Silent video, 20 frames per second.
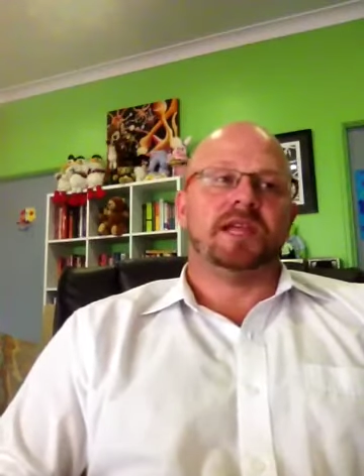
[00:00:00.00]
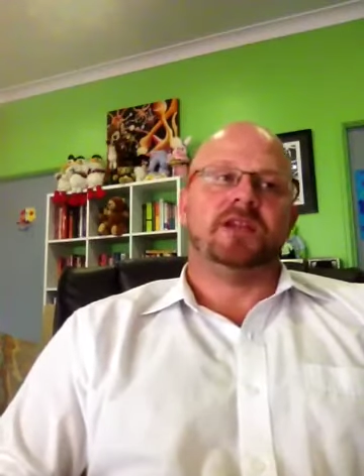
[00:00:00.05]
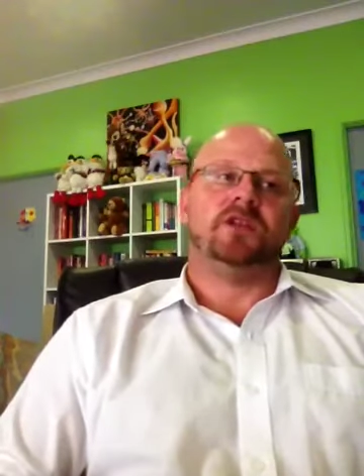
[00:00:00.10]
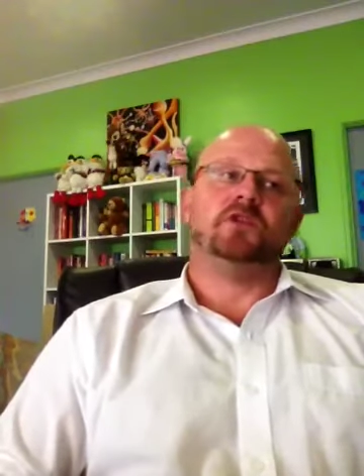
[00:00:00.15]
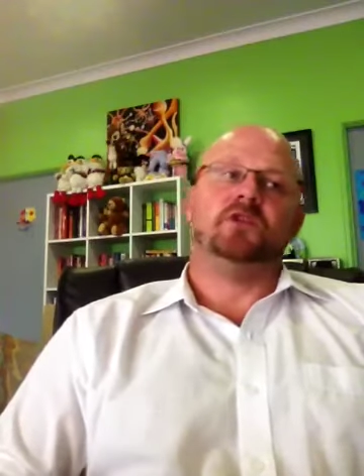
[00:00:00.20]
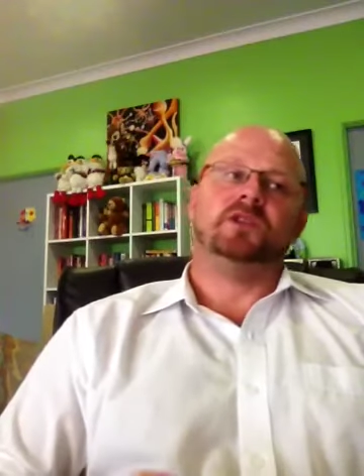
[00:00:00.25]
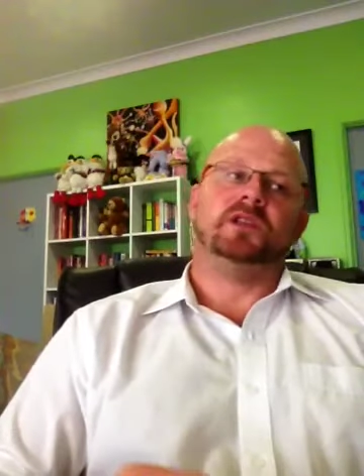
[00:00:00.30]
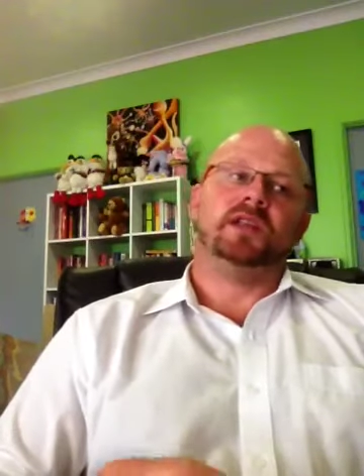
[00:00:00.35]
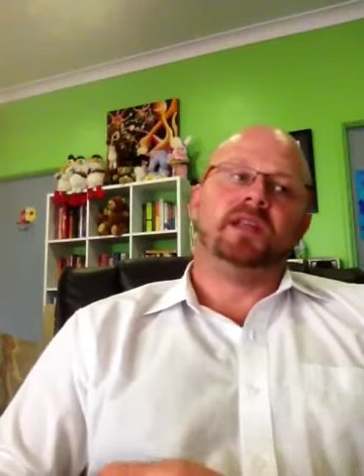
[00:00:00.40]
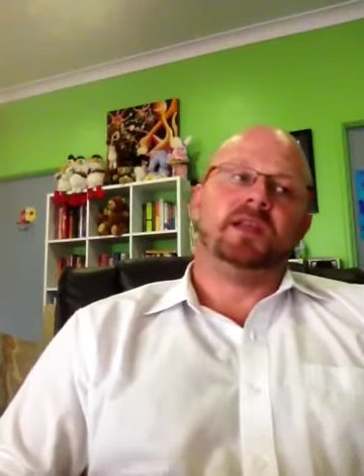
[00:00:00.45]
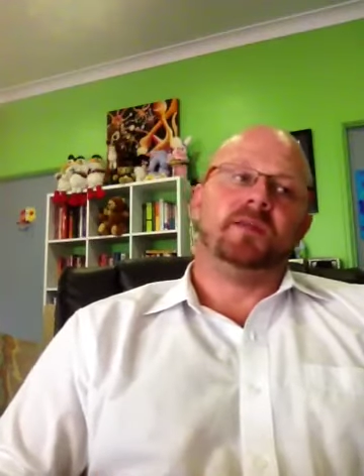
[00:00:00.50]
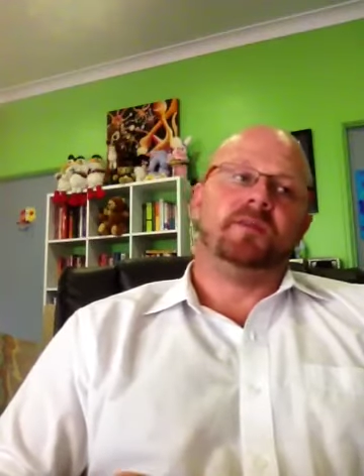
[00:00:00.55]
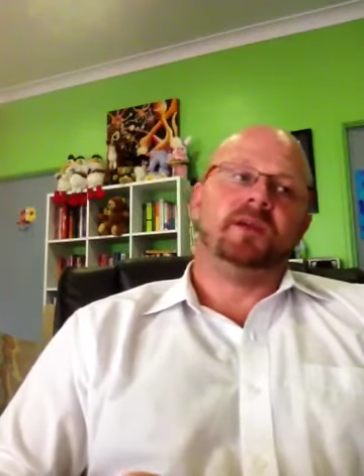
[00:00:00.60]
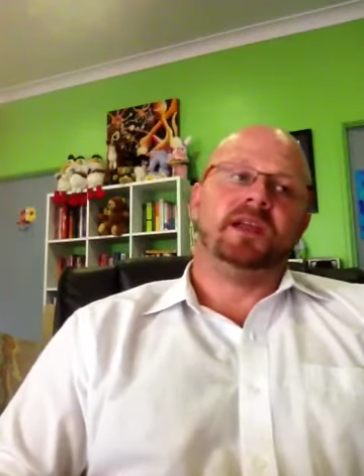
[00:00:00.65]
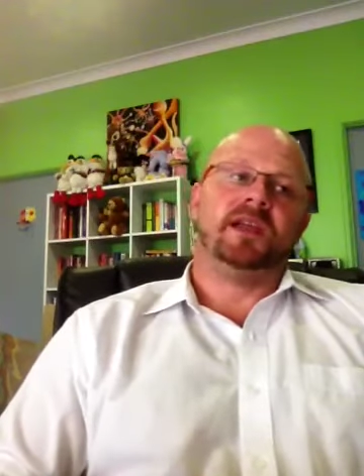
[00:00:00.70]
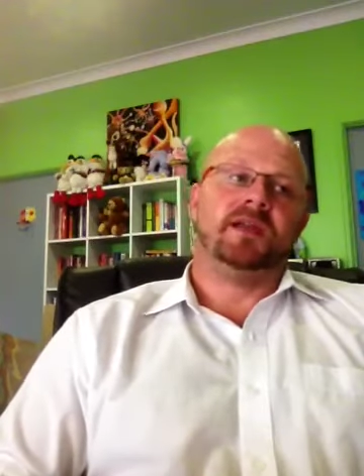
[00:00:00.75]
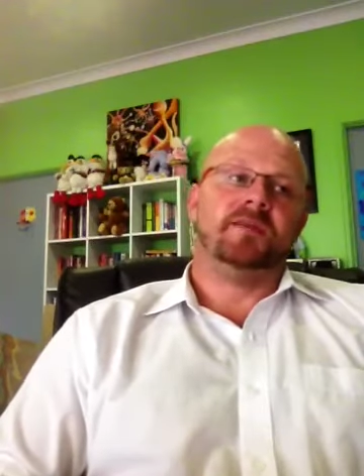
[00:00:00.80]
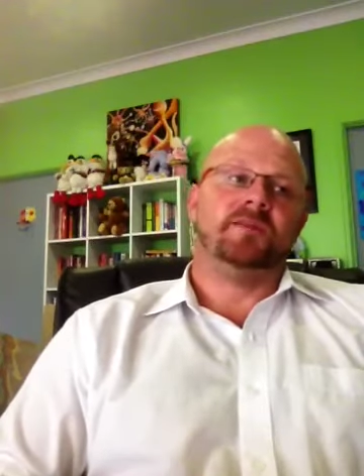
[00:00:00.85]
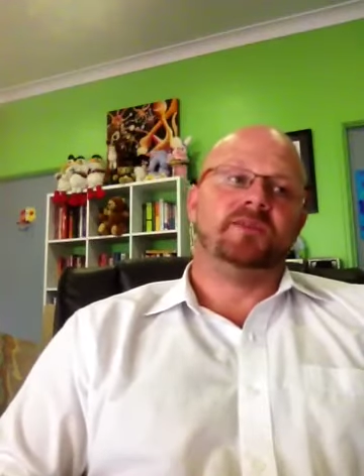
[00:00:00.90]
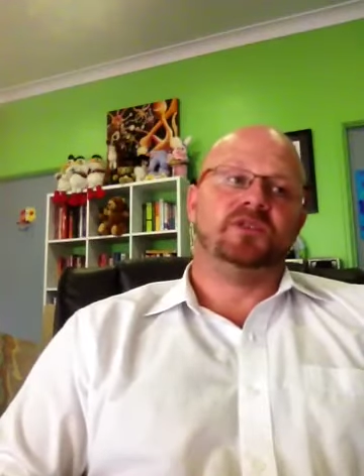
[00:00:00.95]
and looked at the
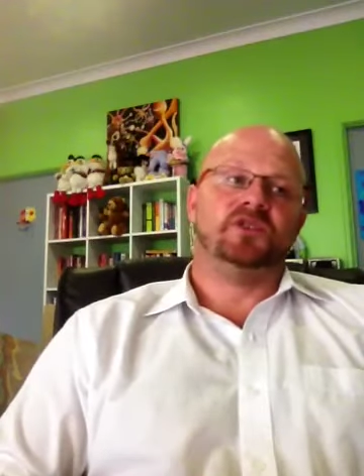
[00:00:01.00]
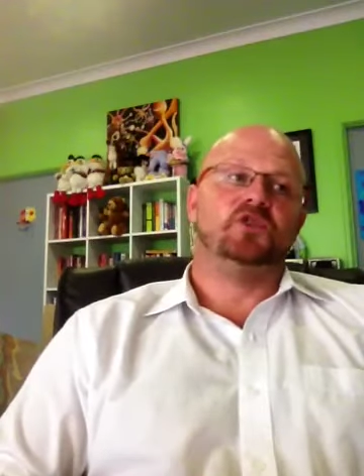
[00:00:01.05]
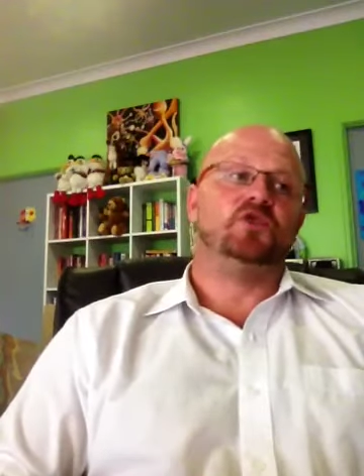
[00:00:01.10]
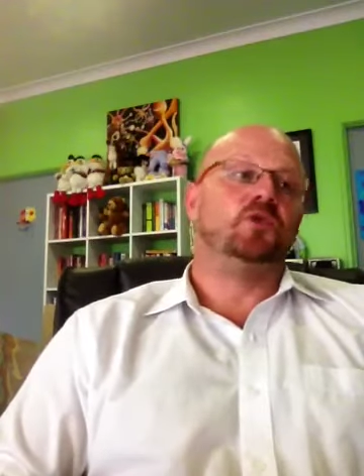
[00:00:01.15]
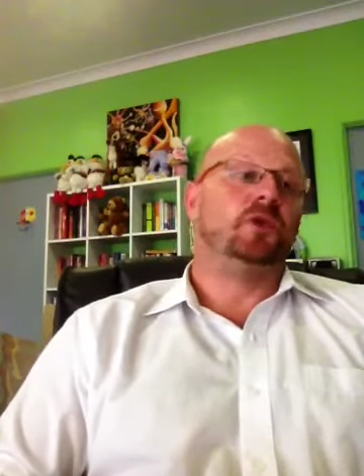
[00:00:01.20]
hippocampus at